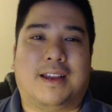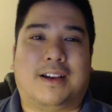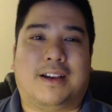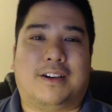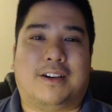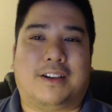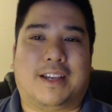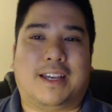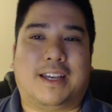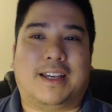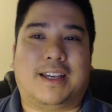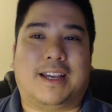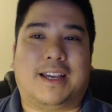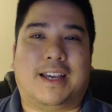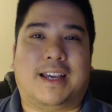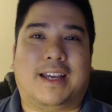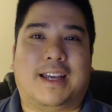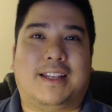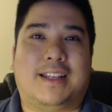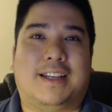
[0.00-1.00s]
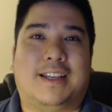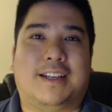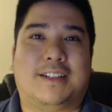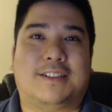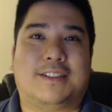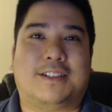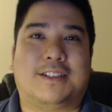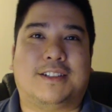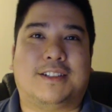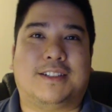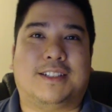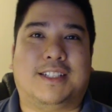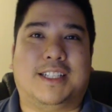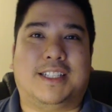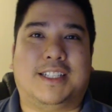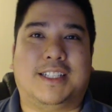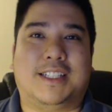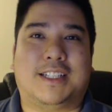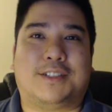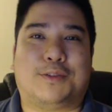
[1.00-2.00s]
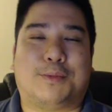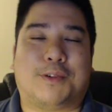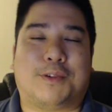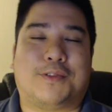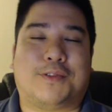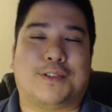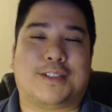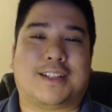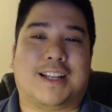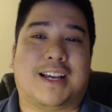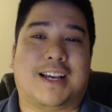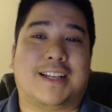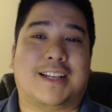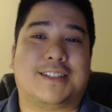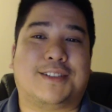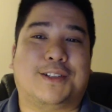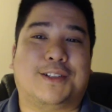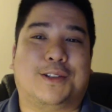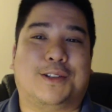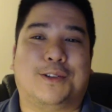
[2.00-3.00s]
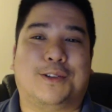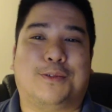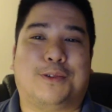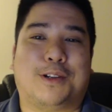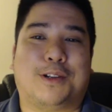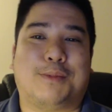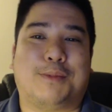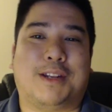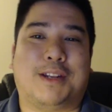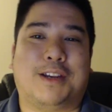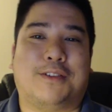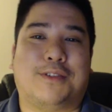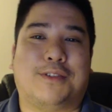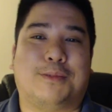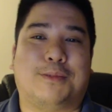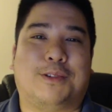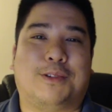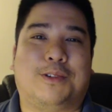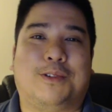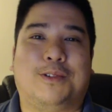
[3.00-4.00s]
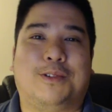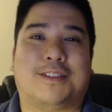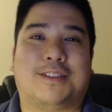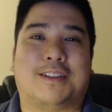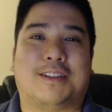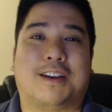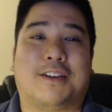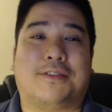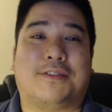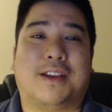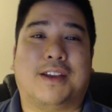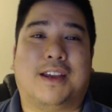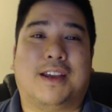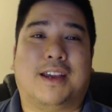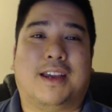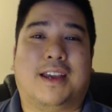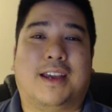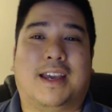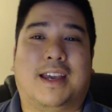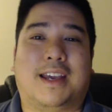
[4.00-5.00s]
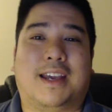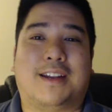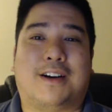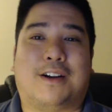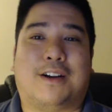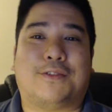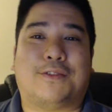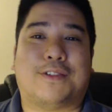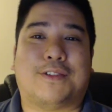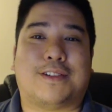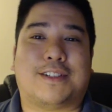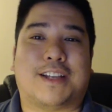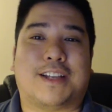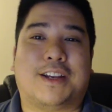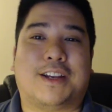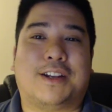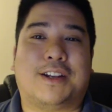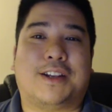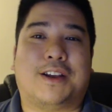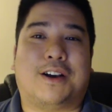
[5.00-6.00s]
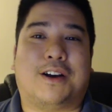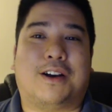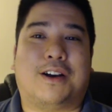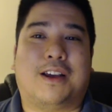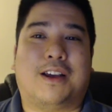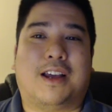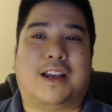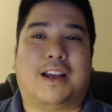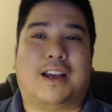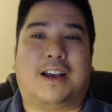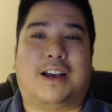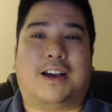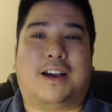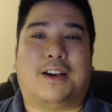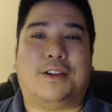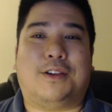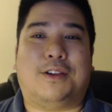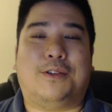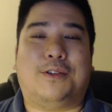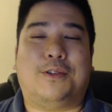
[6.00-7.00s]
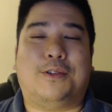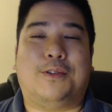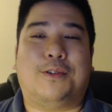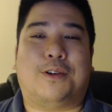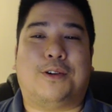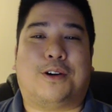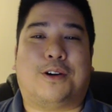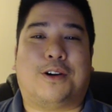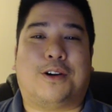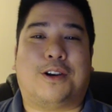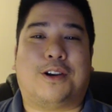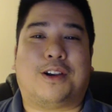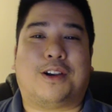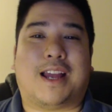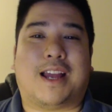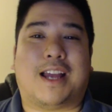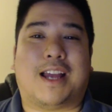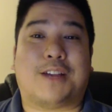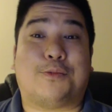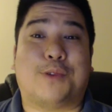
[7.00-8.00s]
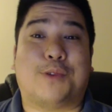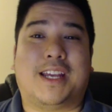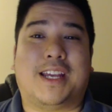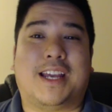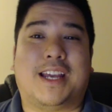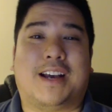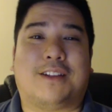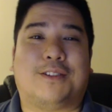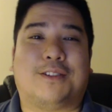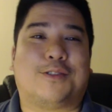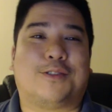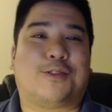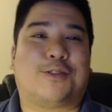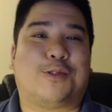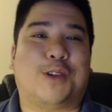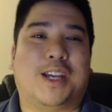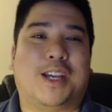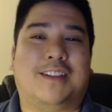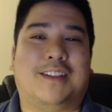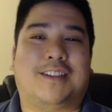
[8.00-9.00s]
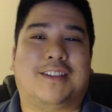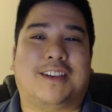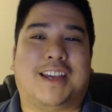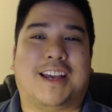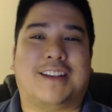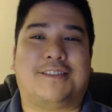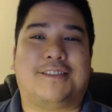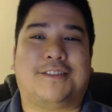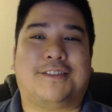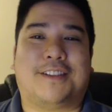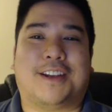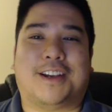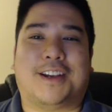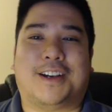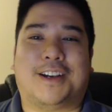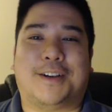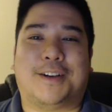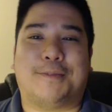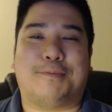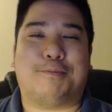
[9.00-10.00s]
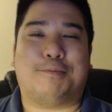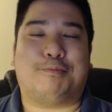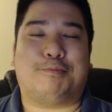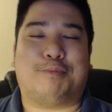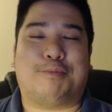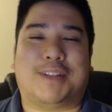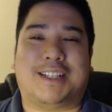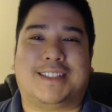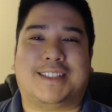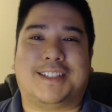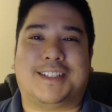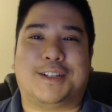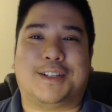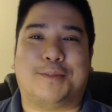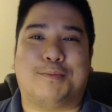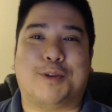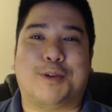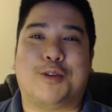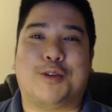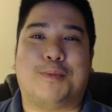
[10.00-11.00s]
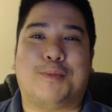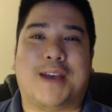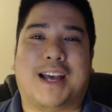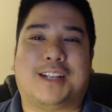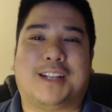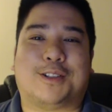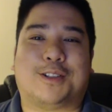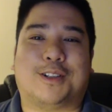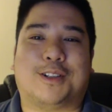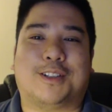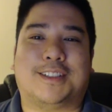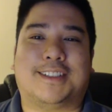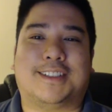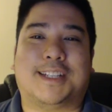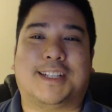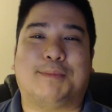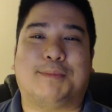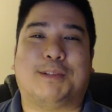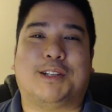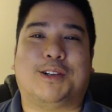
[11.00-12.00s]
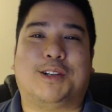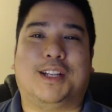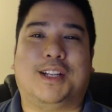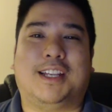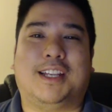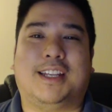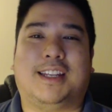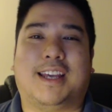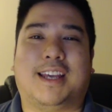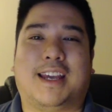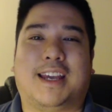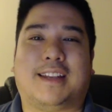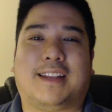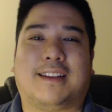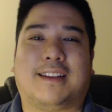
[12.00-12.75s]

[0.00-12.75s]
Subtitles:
Okay, and here's the DGS Trooper first class. You don't want too many of them, 2's enough, and all of a sudden you are winning out those trades against let's say a mirror match or similarly deck,